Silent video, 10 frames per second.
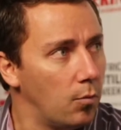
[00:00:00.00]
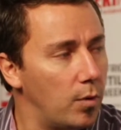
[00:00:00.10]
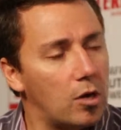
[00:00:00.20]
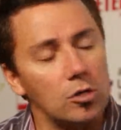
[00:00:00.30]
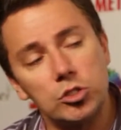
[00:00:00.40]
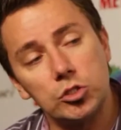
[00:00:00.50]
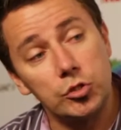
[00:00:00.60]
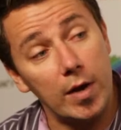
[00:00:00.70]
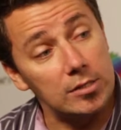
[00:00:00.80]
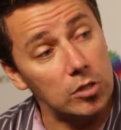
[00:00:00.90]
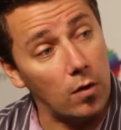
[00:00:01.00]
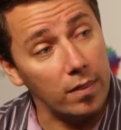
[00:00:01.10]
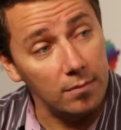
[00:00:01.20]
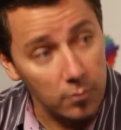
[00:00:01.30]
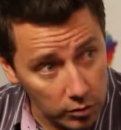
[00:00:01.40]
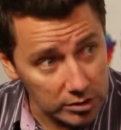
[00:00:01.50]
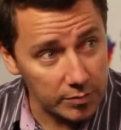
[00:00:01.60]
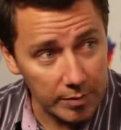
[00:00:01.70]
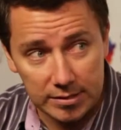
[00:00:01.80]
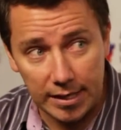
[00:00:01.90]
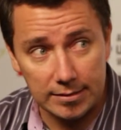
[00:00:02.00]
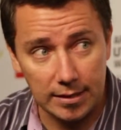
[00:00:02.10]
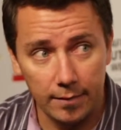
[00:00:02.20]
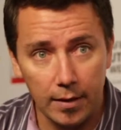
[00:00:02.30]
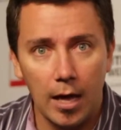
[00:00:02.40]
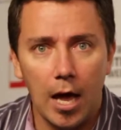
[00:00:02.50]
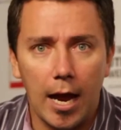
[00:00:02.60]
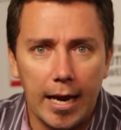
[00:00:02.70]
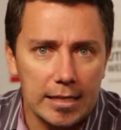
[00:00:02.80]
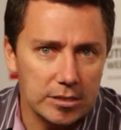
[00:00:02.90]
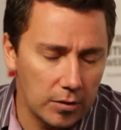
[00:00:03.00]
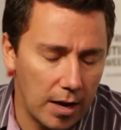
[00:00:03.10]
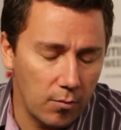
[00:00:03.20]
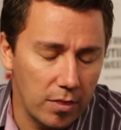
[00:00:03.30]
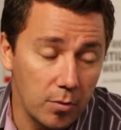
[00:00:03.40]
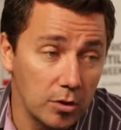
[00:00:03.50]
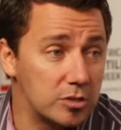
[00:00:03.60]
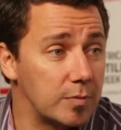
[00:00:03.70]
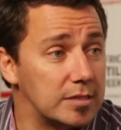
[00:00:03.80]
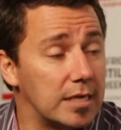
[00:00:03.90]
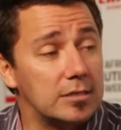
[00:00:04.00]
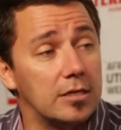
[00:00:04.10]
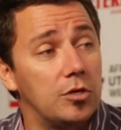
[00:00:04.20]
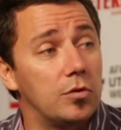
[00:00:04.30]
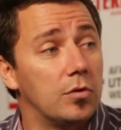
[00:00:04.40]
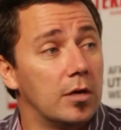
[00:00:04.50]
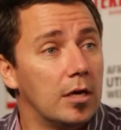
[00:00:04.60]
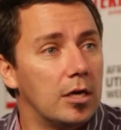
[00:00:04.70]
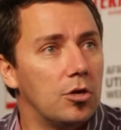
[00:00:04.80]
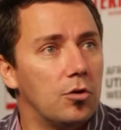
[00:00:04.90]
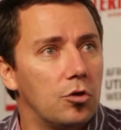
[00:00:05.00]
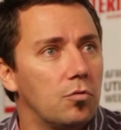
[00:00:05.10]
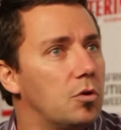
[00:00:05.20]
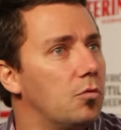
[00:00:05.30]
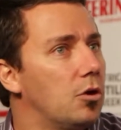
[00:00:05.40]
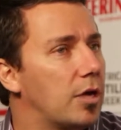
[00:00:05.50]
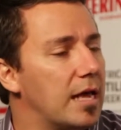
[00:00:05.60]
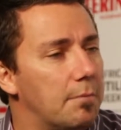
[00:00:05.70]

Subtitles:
We concentrate on the municipal sector. Okay, so now with the municipal sector, you're looking